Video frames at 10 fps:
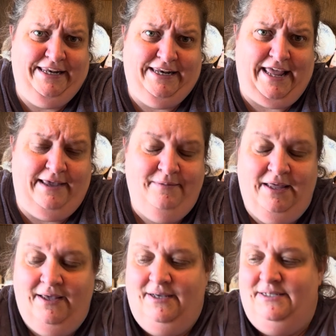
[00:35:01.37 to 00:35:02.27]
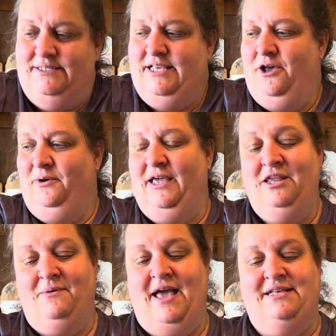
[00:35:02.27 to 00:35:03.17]
today. So
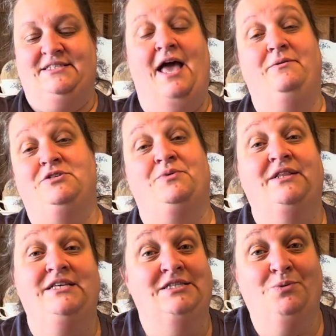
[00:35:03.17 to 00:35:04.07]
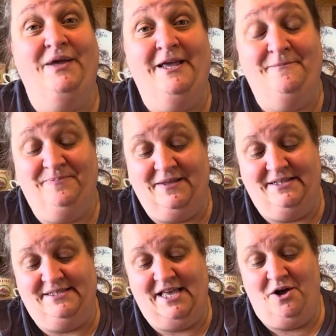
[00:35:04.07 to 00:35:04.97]
anyways, that was really sweet.
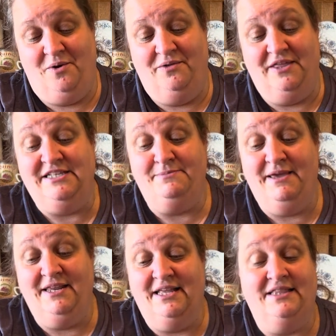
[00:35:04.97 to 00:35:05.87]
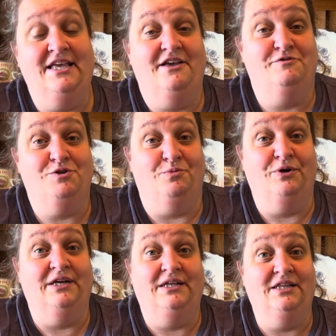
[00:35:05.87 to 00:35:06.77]
So these men can think of some
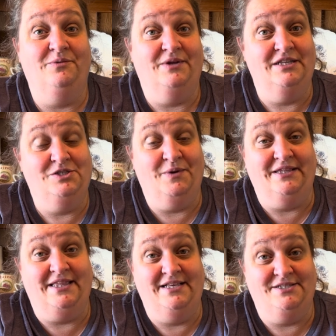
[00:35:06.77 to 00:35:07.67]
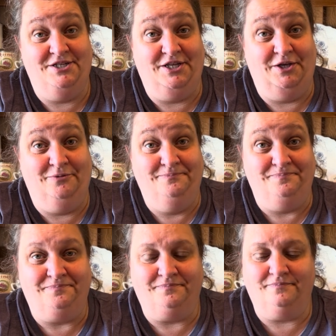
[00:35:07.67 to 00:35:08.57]
really, really sweet things to do
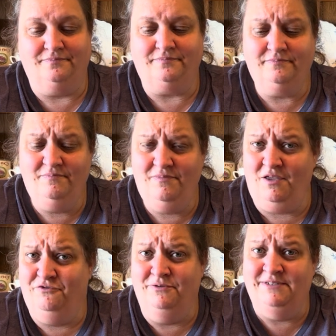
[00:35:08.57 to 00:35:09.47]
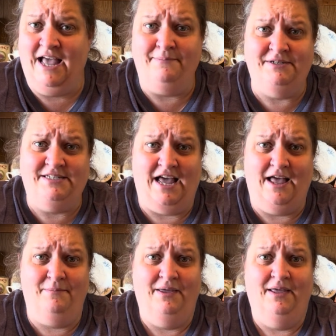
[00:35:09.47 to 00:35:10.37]
from time to
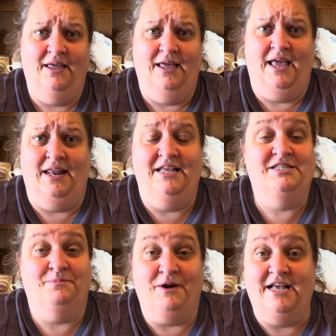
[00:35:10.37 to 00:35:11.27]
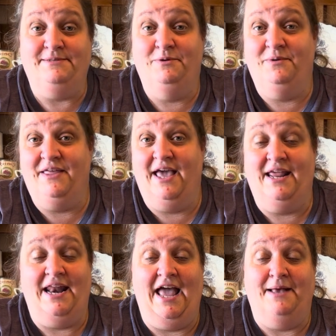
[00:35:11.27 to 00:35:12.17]
time. And he surprised me with that,
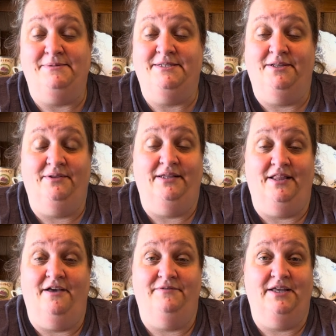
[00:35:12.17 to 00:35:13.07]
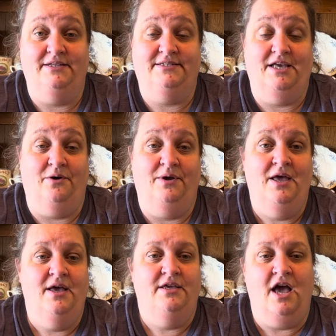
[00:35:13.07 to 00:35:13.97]
and I absolutely loved it. So
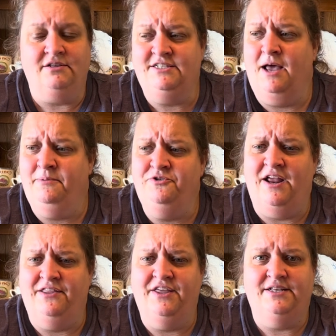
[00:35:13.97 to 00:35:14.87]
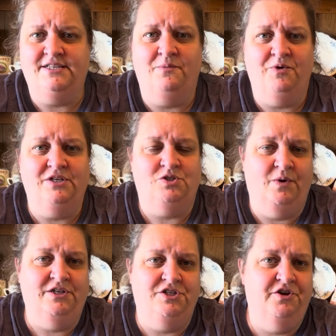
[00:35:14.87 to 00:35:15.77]
y'all stop and try to think of something really
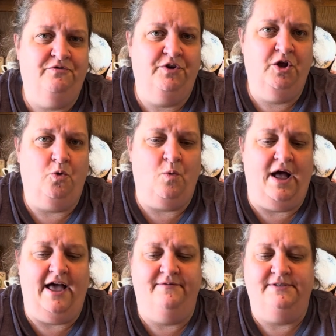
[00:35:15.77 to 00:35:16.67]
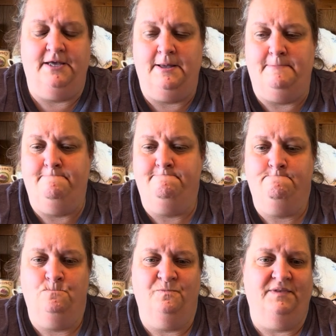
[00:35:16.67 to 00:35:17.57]
sweet to do for your wives. And
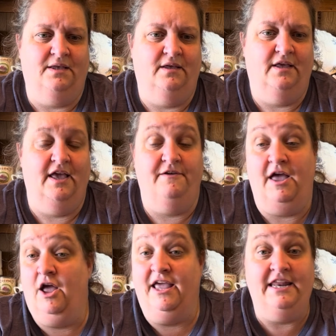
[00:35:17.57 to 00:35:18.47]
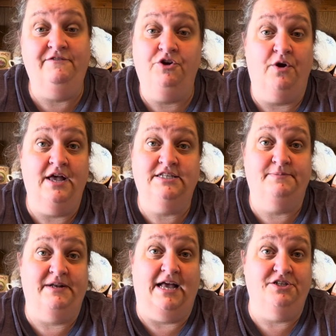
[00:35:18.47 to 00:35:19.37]
even your
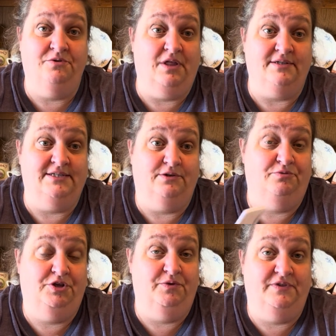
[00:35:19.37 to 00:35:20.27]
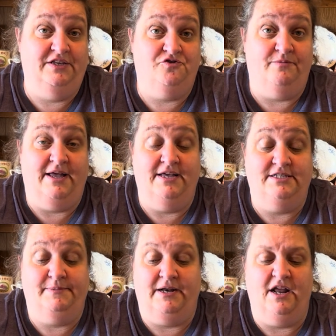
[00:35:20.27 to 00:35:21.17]
husband. I do lots of cute things for my
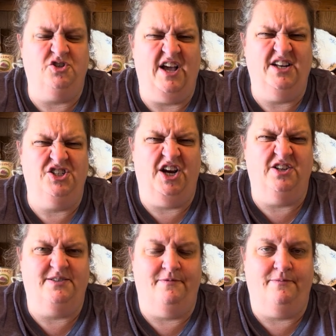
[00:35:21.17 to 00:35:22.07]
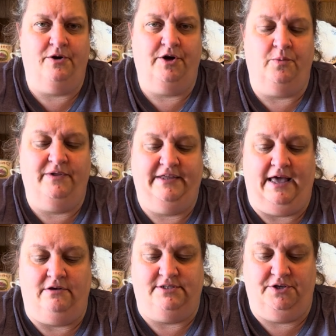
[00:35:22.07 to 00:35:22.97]
husband, and I'll try to share some of them on here with
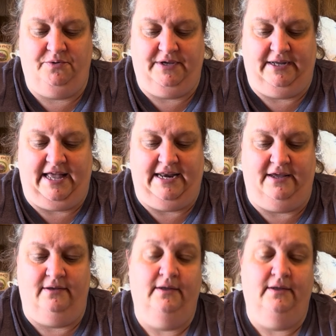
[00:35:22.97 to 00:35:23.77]
y'all so you can kind of